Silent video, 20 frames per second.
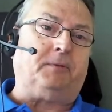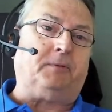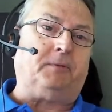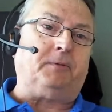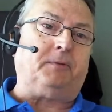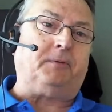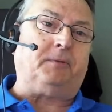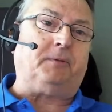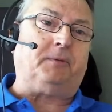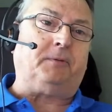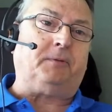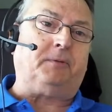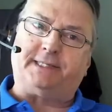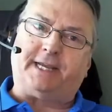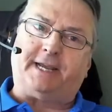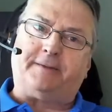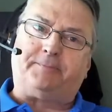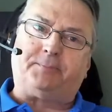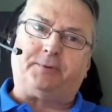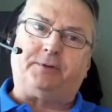So one
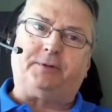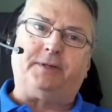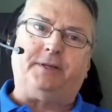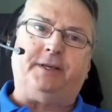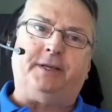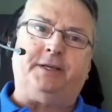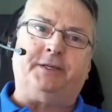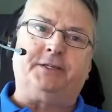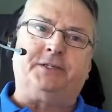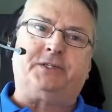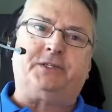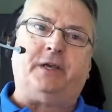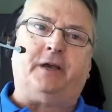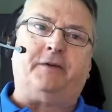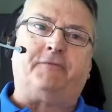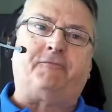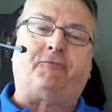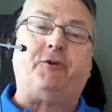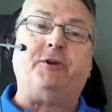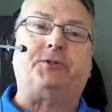example is
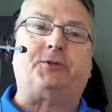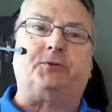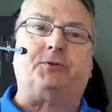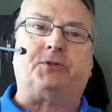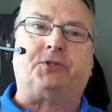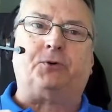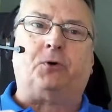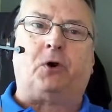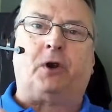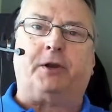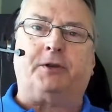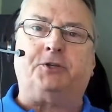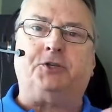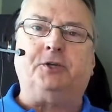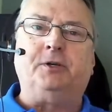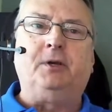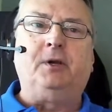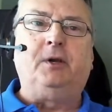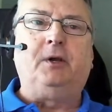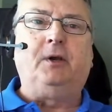freezer storage.